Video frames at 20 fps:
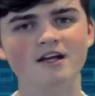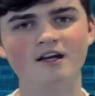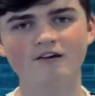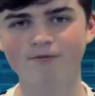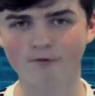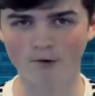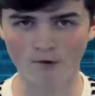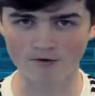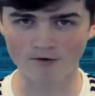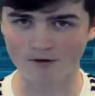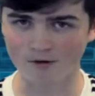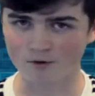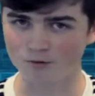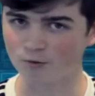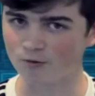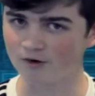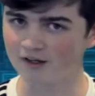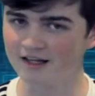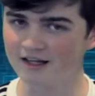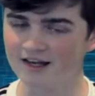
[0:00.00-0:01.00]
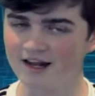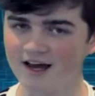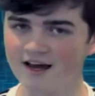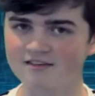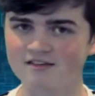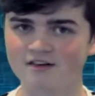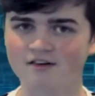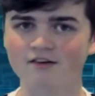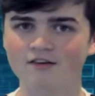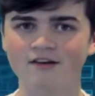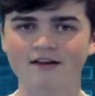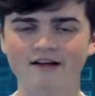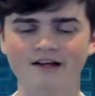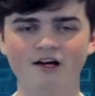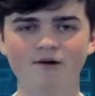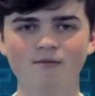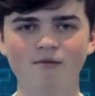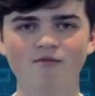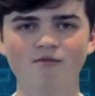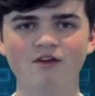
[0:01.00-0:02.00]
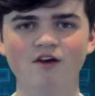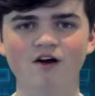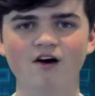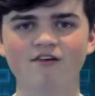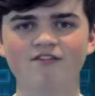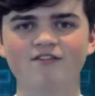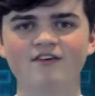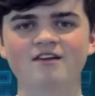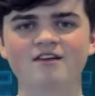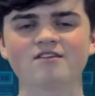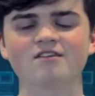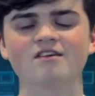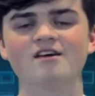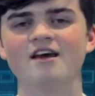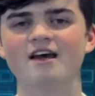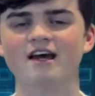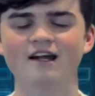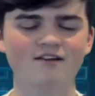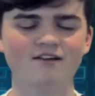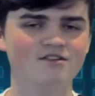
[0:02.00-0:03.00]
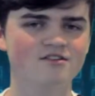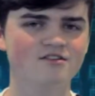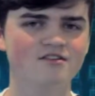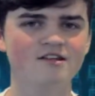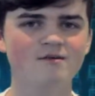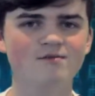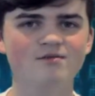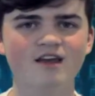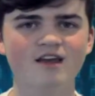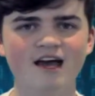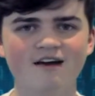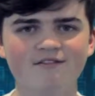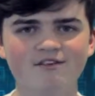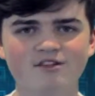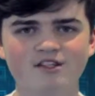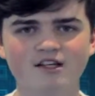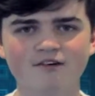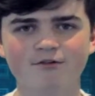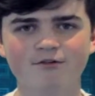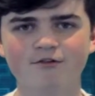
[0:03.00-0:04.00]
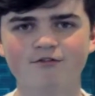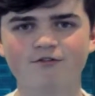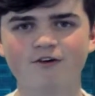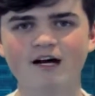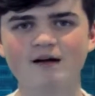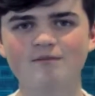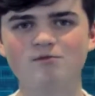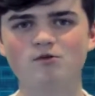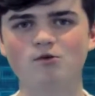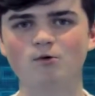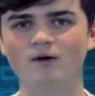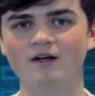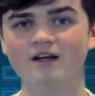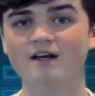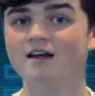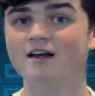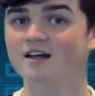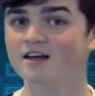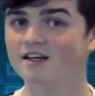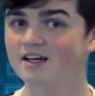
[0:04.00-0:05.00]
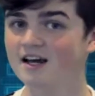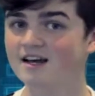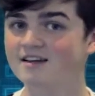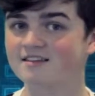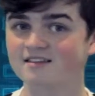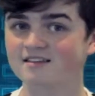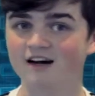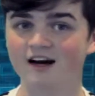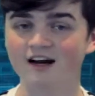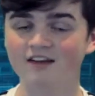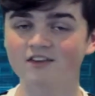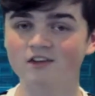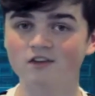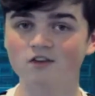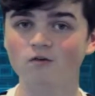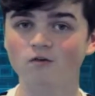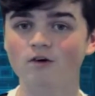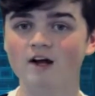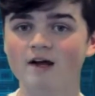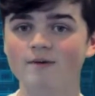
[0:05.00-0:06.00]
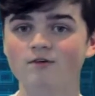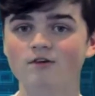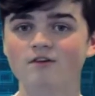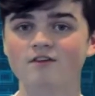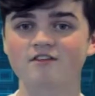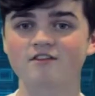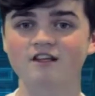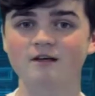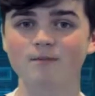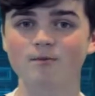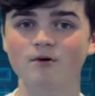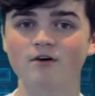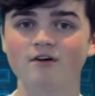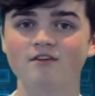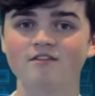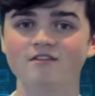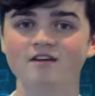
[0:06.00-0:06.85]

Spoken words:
Nick Foles looked really nice under the helm of the offense, and it just seems to have a different vibe to it. Yes, I think the Rams are the sleeper